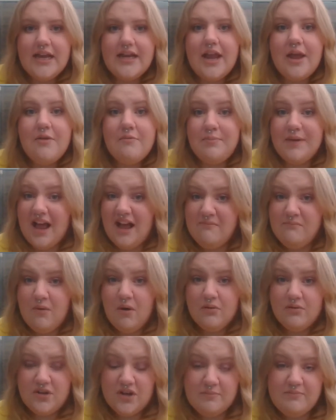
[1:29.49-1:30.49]
Now, black
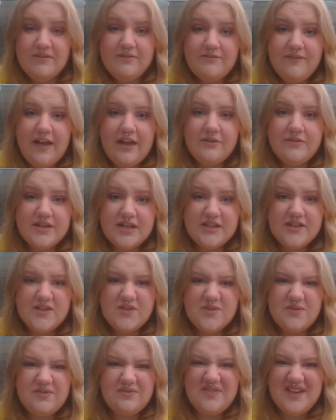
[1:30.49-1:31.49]
mould can be found in the
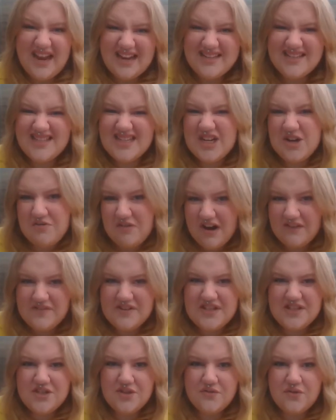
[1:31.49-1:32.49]
sort of nasty
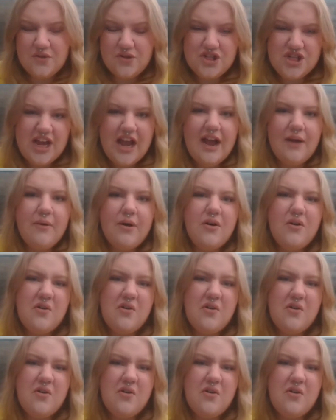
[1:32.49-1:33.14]
crevices of your shower,